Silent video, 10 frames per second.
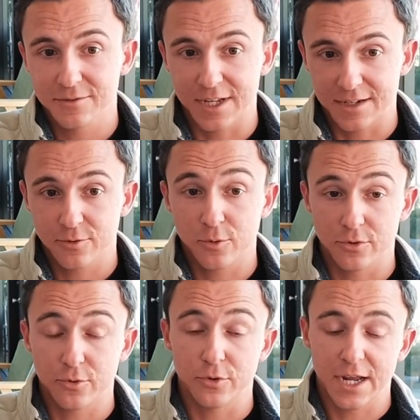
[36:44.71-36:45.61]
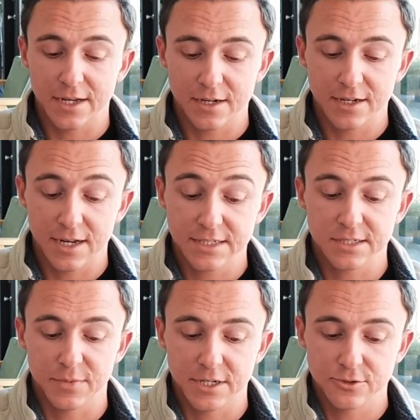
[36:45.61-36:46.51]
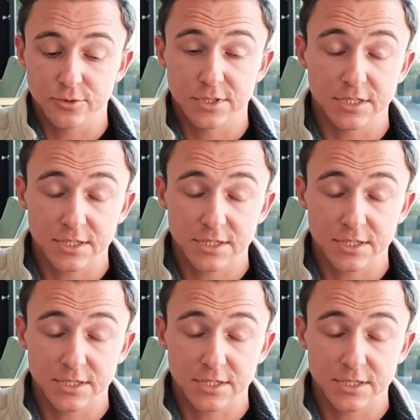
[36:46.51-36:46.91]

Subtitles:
that quote unquote AI asset manager is